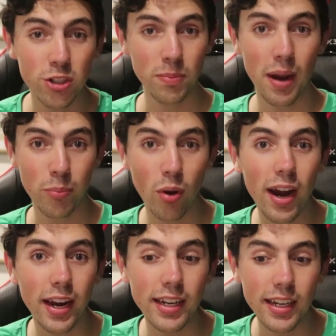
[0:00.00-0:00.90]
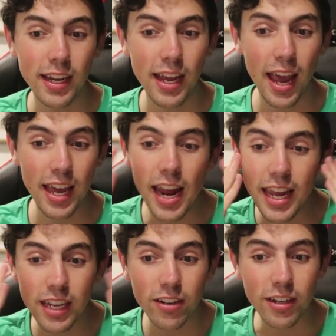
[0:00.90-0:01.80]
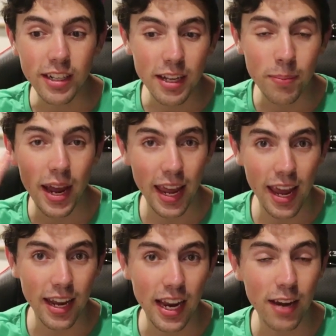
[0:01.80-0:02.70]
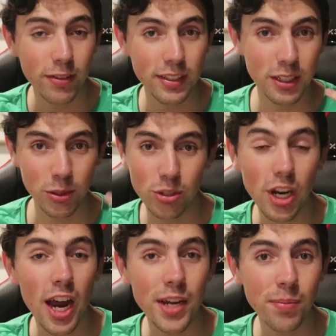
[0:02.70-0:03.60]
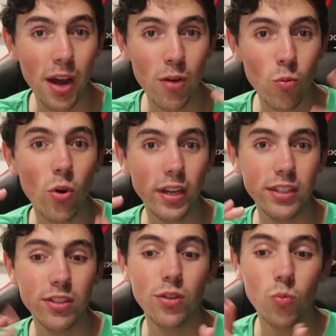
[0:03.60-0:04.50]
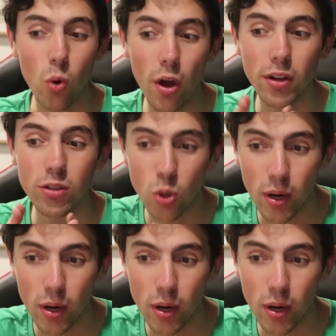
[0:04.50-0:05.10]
into my brain, and I hear it in my head every single time I walk into the work